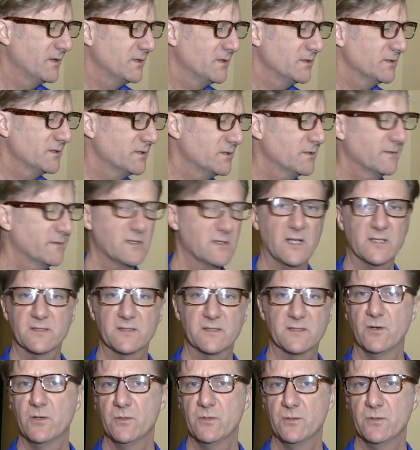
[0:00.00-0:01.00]
So there's lots
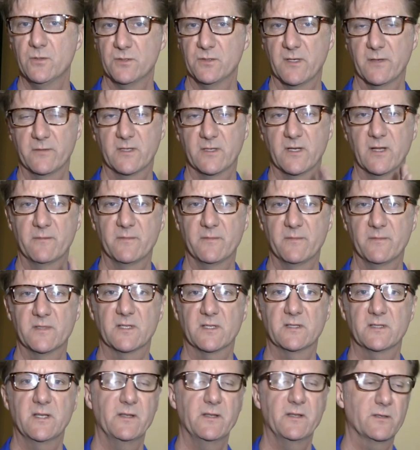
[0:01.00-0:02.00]
of who's every time the
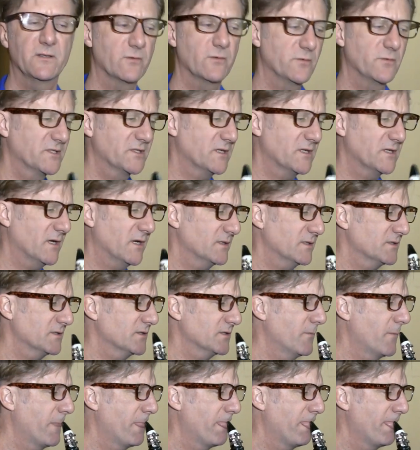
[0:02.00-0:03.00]
16th group starts.
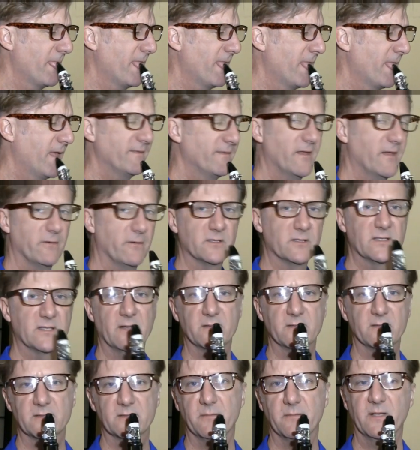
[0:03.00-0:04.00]
Now it would
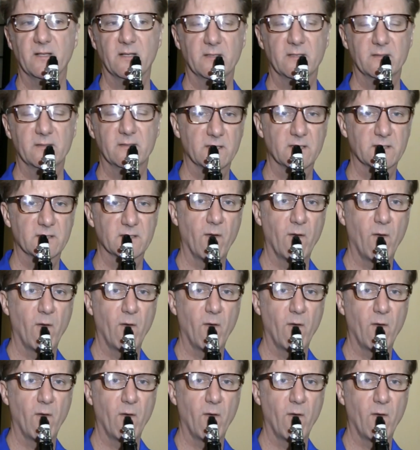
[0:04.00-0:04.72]
sound something like this.